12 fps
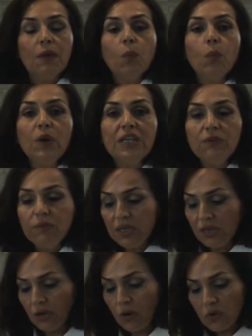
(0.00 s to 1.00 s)
when we
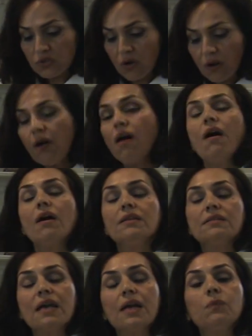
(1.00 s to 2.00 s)
close our
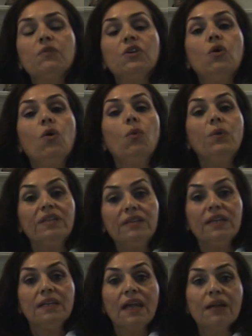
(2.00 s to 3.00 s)
eyes and we go
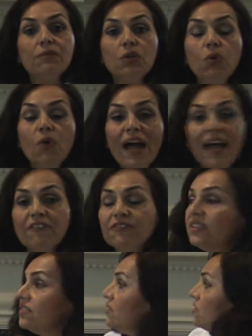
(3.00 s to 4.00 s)
within and we go
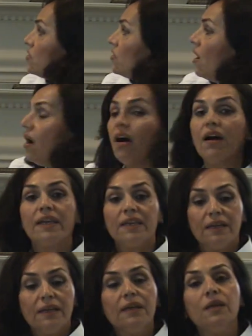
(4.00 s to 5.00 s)
after this I,
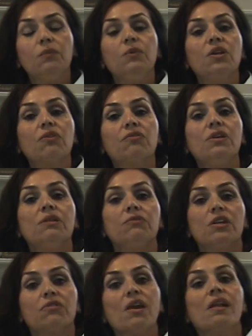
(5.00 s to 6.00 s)
we
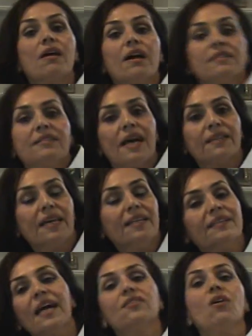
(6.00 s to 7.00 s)
realize that
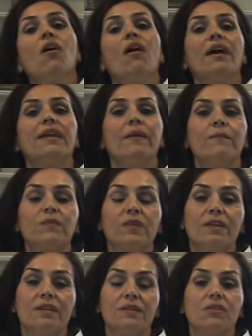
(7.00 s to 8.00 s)
that I
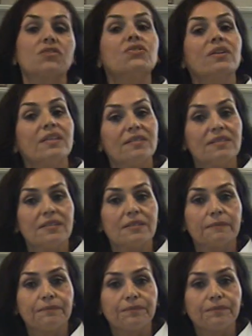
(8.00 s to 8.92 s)
does not exist.